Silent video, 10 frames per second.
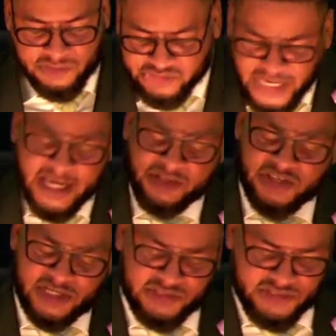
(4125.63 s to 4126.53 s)

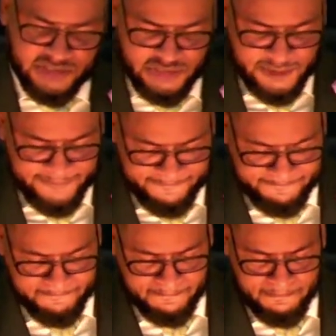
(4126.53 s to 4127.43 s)
Jesus
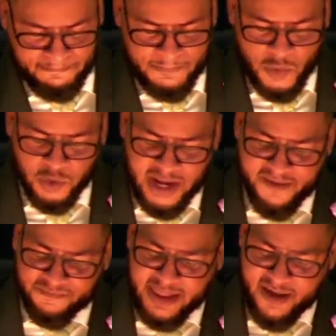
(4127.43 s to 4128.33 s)
would
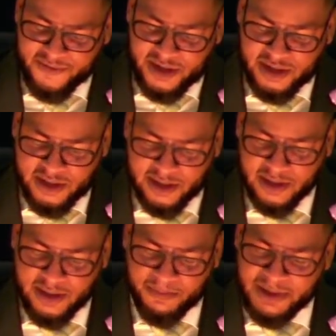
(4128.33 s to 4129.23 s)
have never
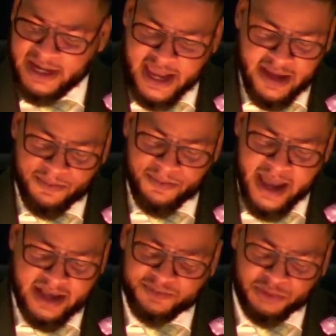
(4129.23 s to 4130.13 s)
been
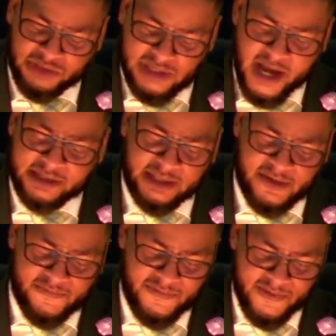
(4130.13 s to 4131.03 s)
as productive